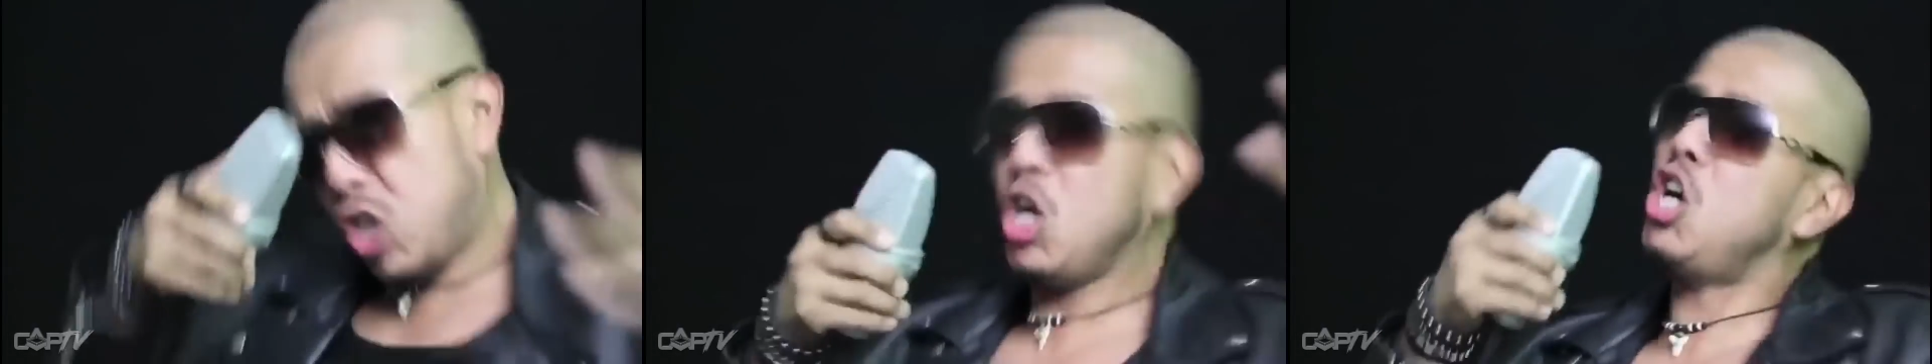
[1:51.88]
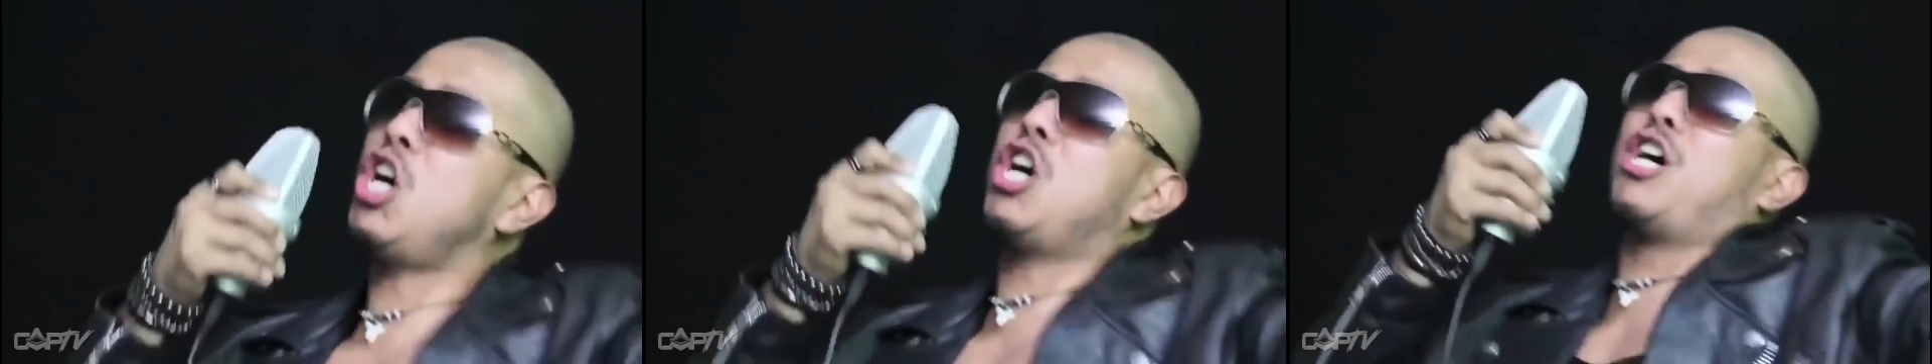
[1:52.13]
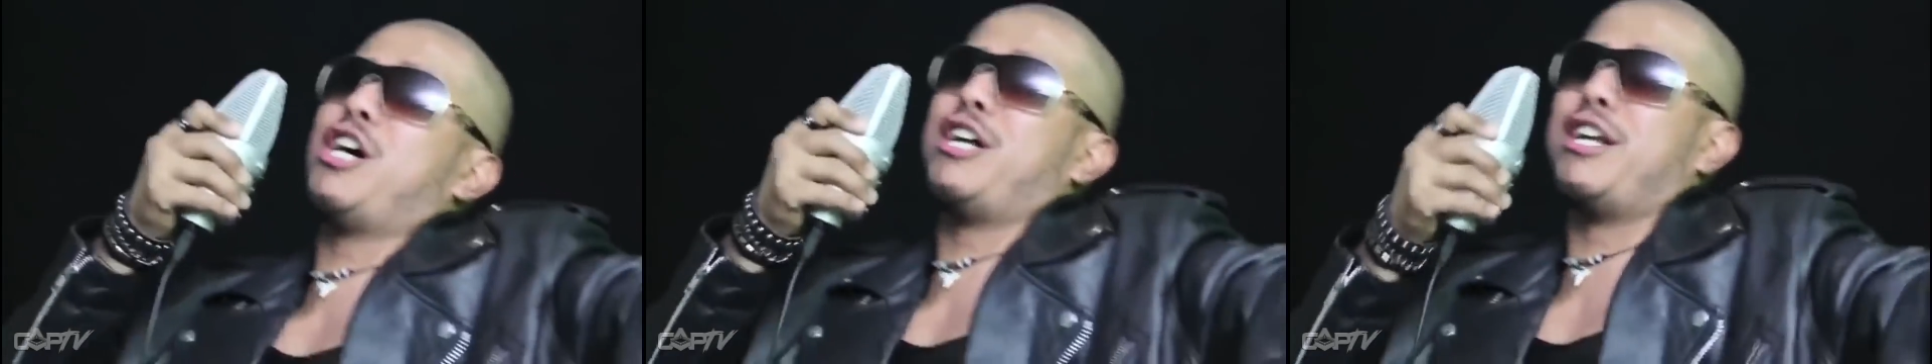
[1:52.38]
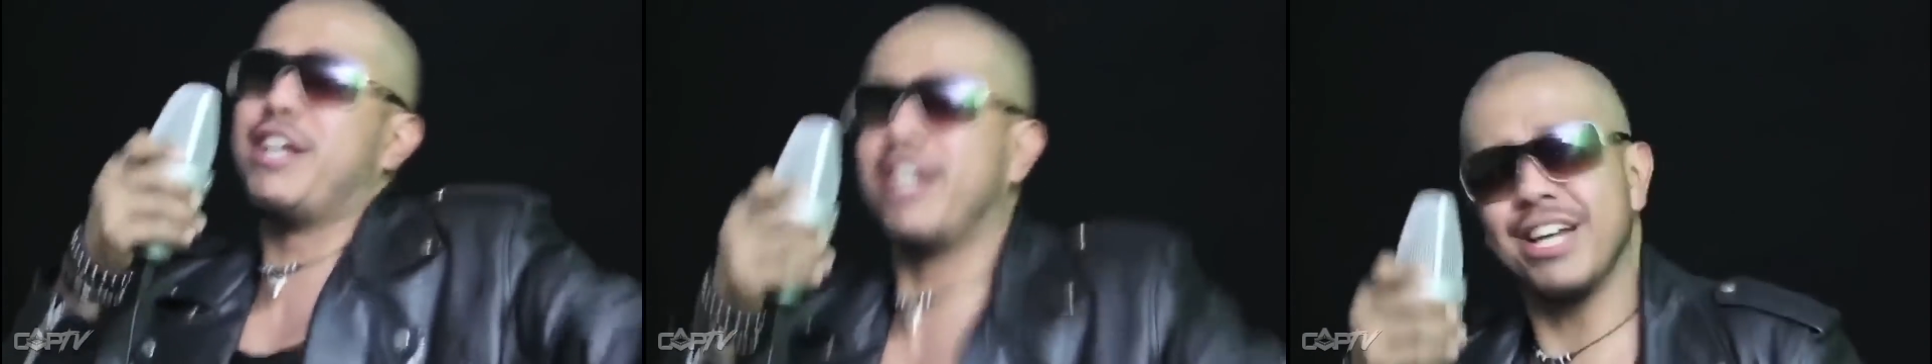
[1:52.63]

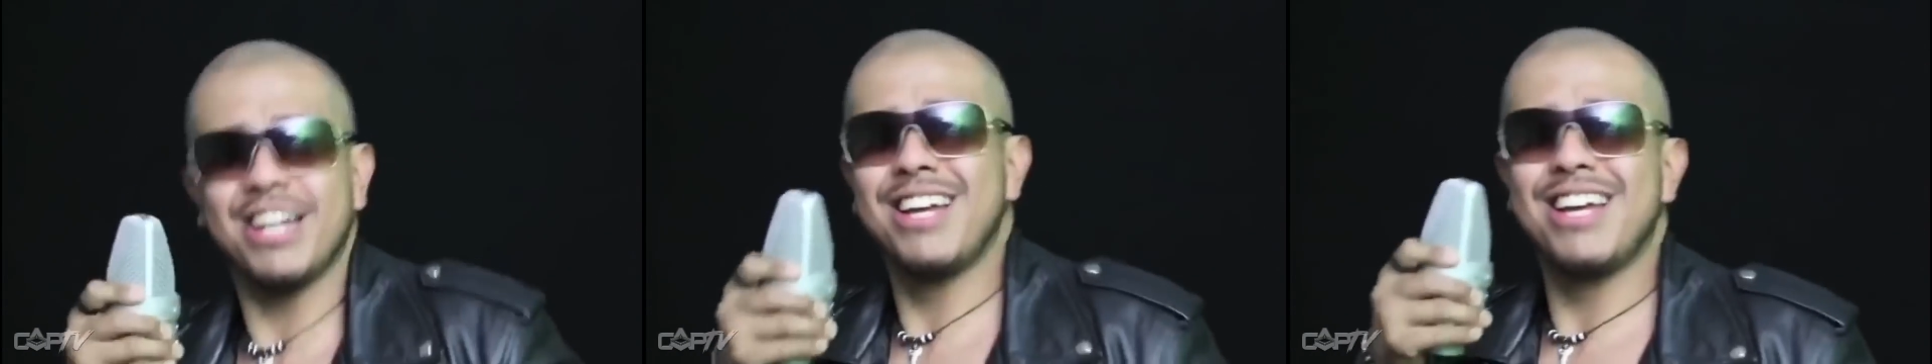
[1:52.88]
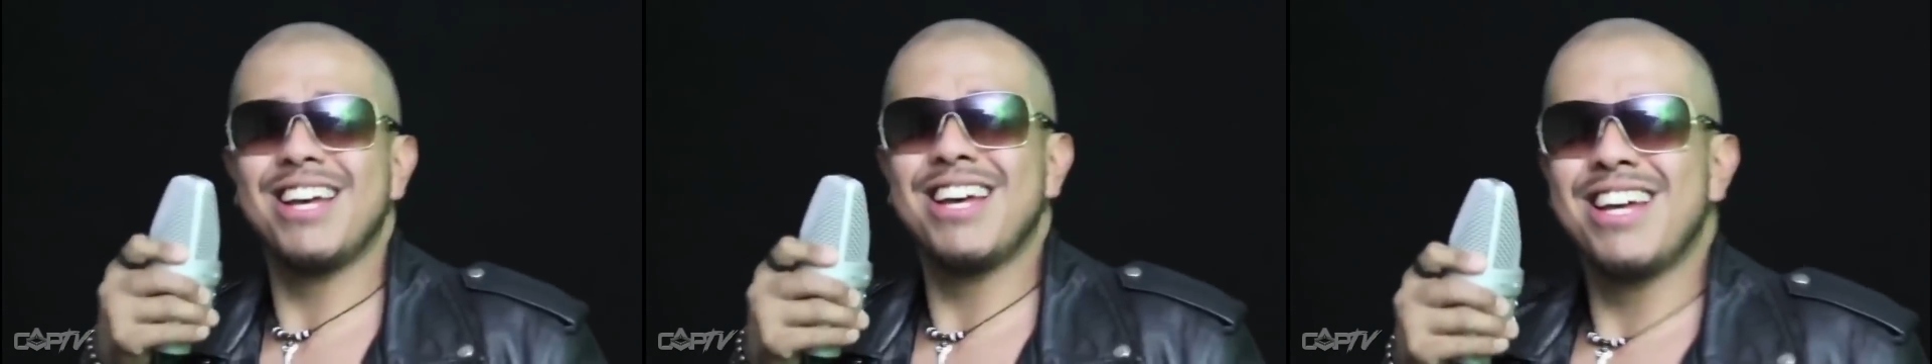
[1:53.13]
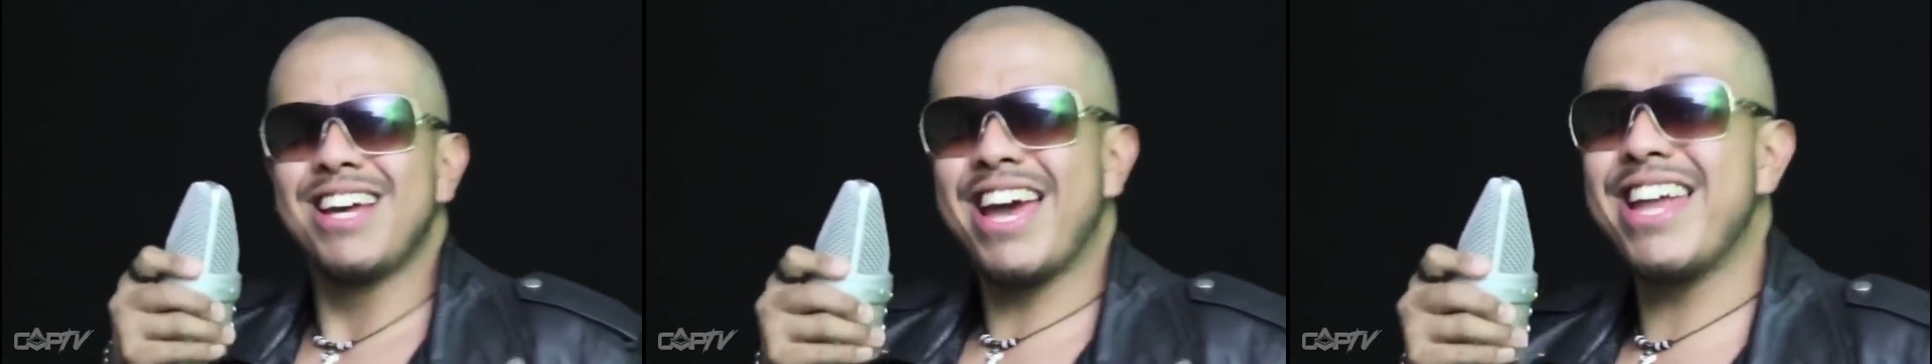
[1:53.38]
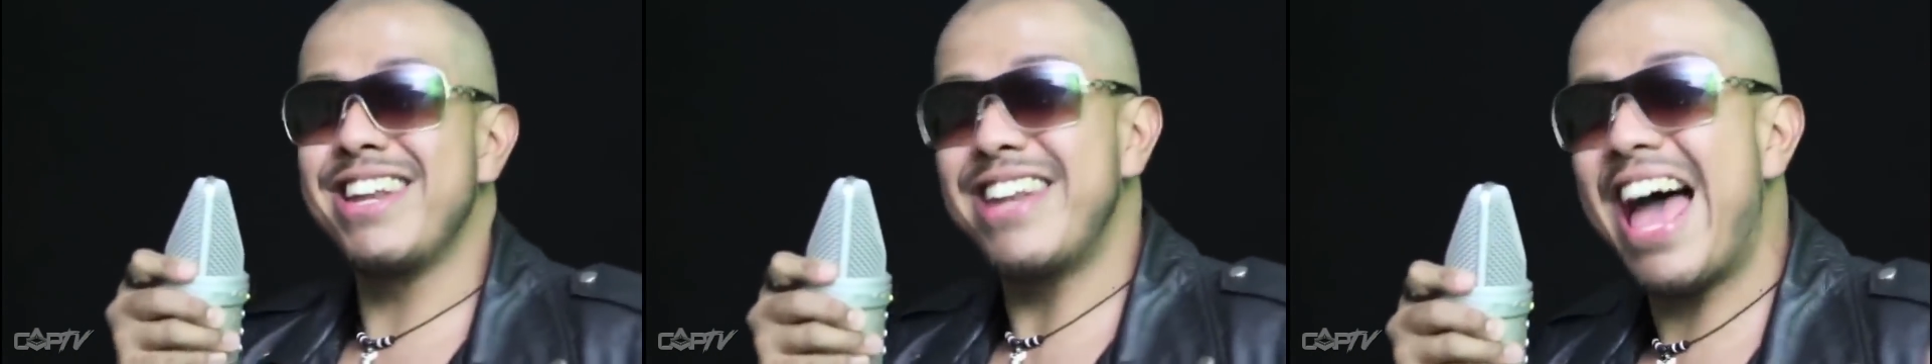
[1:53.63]
good.
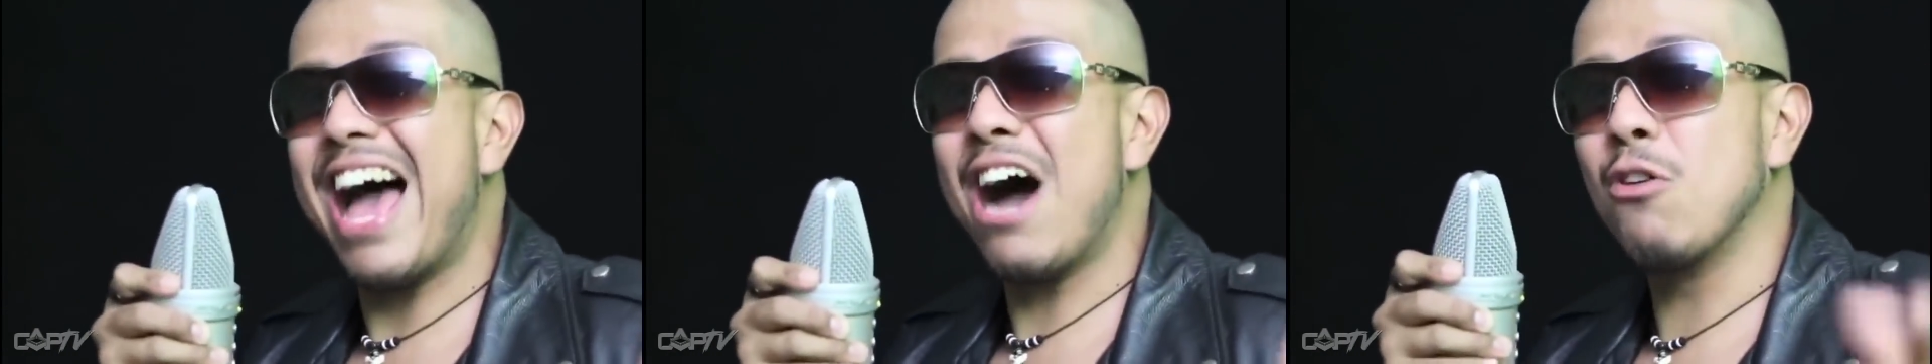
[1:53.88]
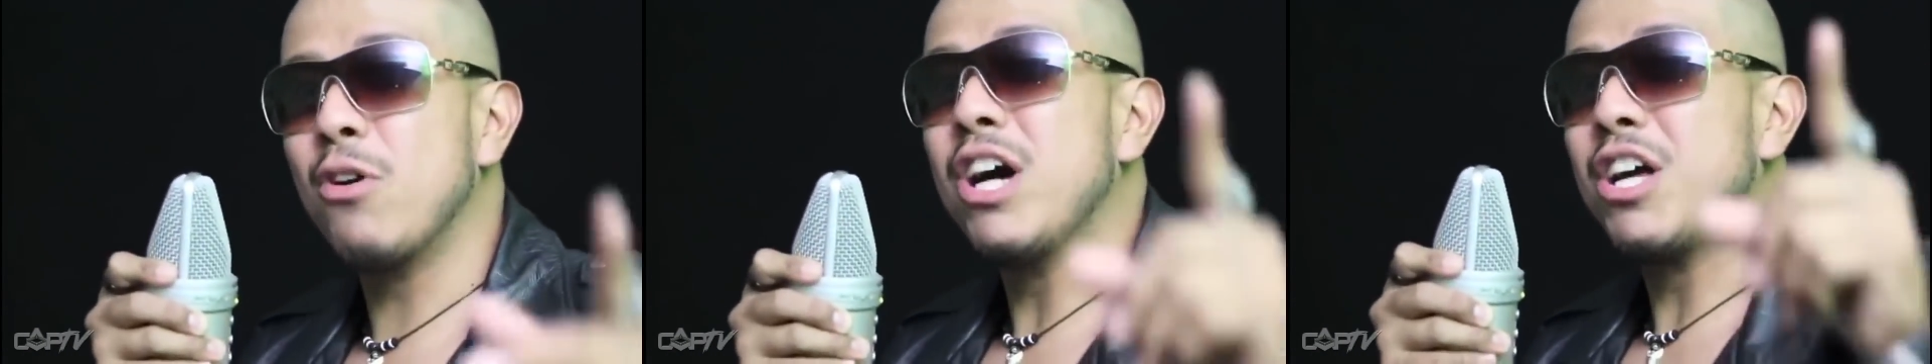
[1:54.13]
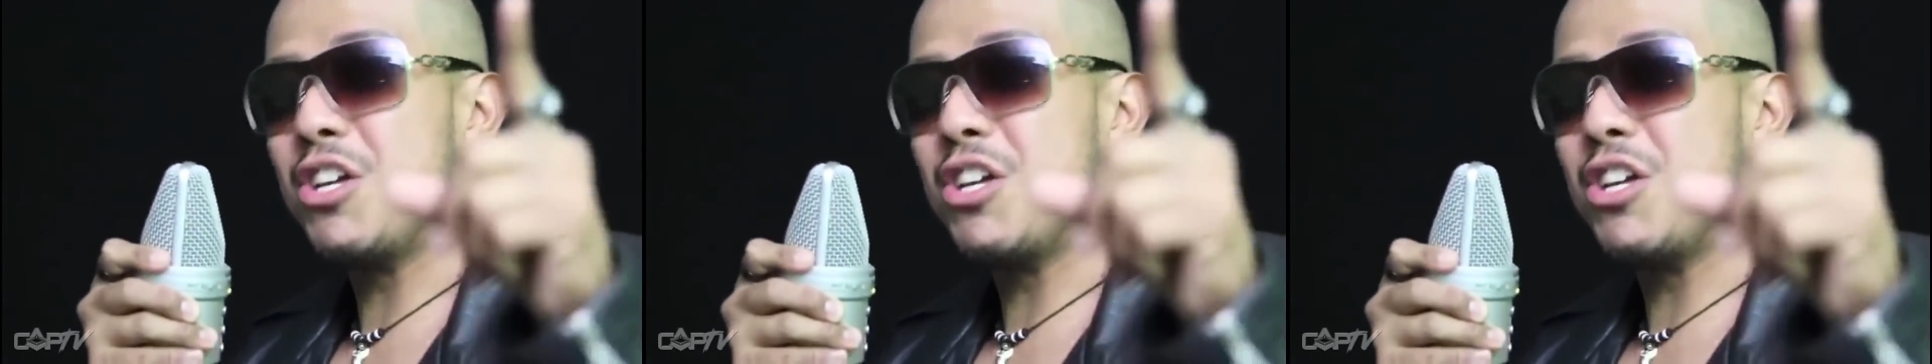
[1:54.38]
And now